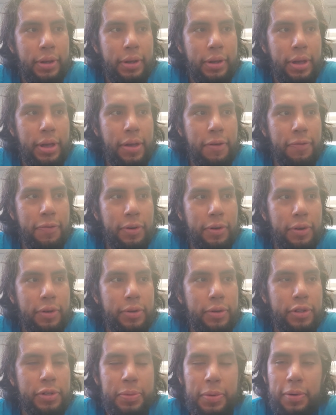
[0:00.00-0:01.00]
if you're going
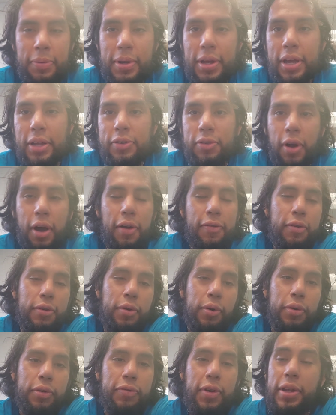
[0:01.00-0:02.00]
to experiment and try for an
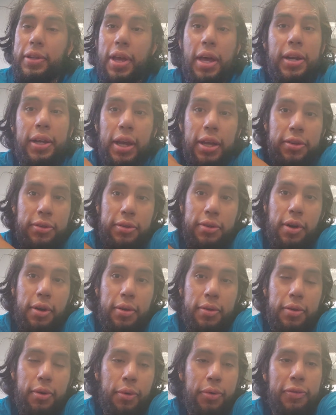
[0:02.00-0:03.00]
OnlyFans, and again,
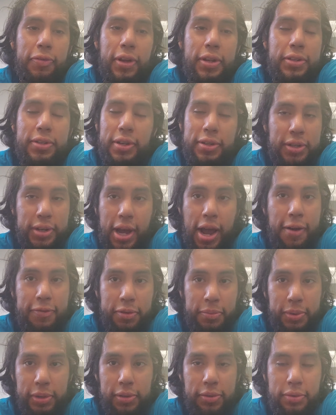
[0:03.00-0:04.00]
OnlyFans doesn't have
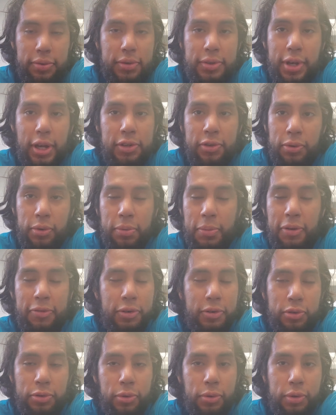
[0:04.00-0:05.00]
to be sexual. My
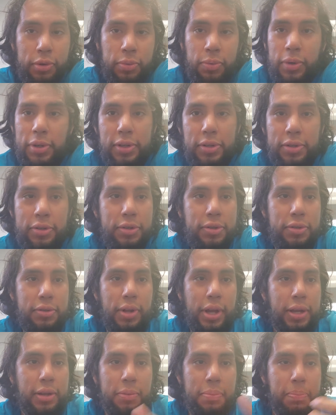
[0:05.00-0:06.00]
friend Julie reads,
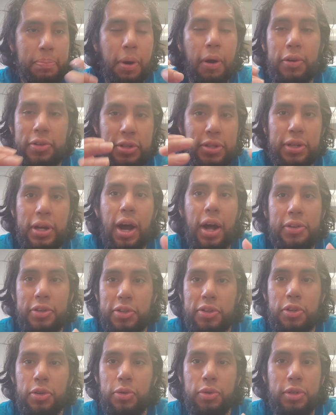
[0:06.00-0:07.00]
like, parts of the
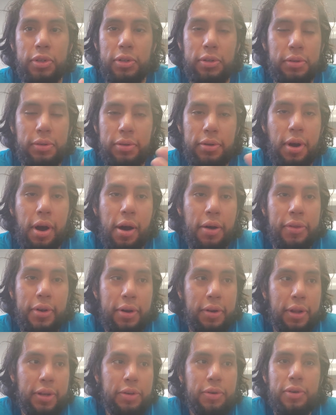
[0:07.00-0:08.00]
Constitution on
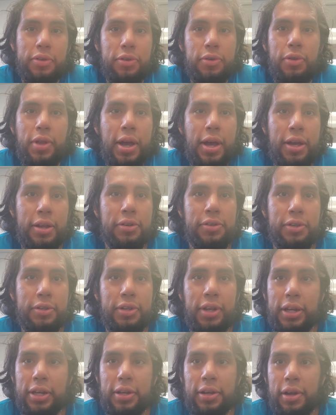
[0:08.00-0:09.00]
there. Like, you can do that and just,
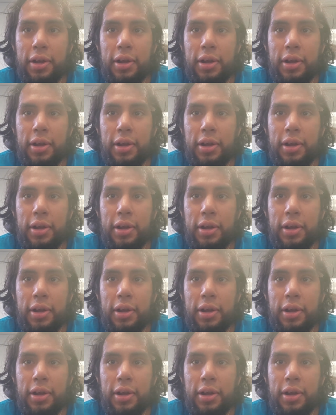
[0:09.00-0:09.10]
like,